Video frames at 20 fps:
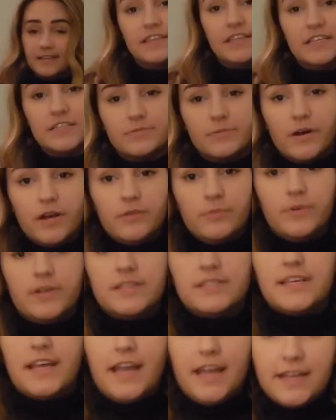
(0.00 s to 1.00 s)
This one
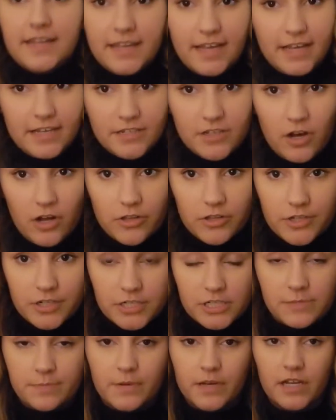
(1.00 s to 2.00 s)
was
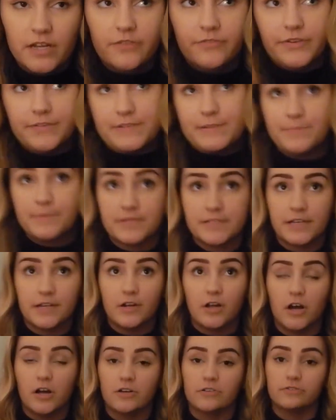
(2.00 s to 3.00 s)
$88, but 50%
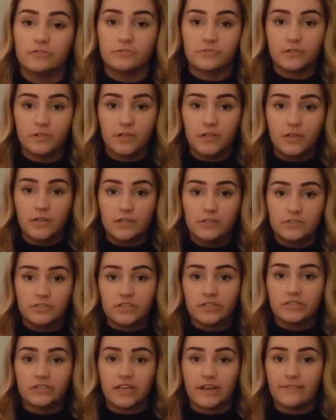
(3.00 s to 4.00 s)
off, so
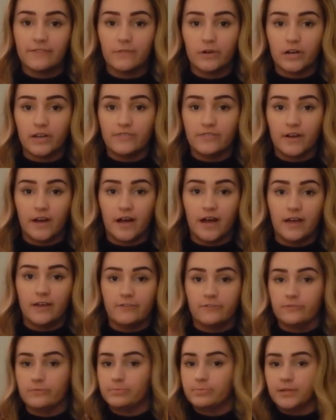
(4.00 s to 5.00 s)
it was like
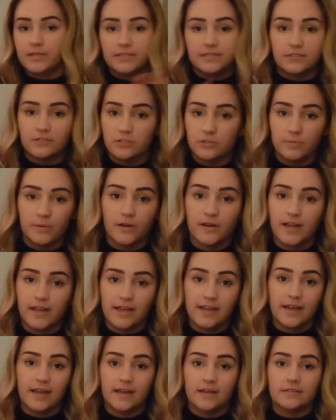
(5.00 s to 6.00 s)
$45 plus the coupon I
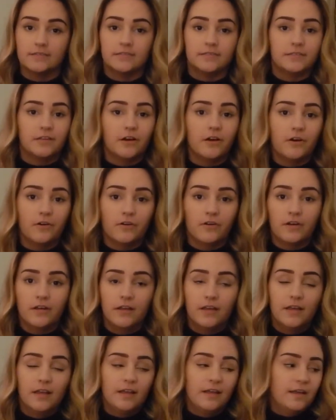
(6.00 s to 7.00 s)
had, so
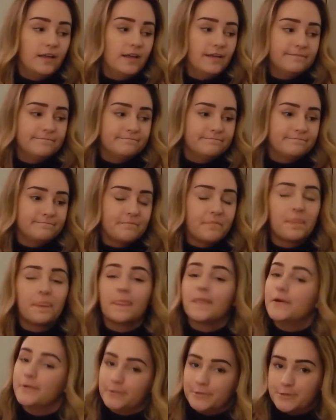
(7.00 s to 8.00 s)

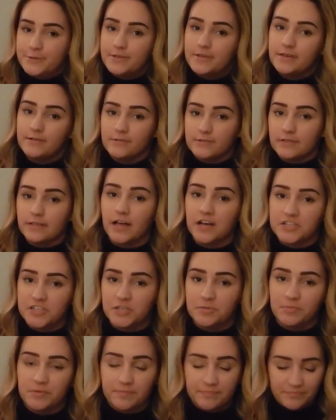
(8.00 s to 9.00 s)
it was a lot
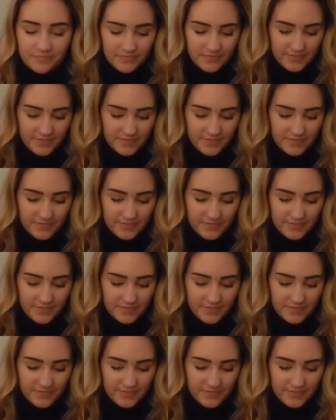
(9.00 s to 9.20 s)
cheaper.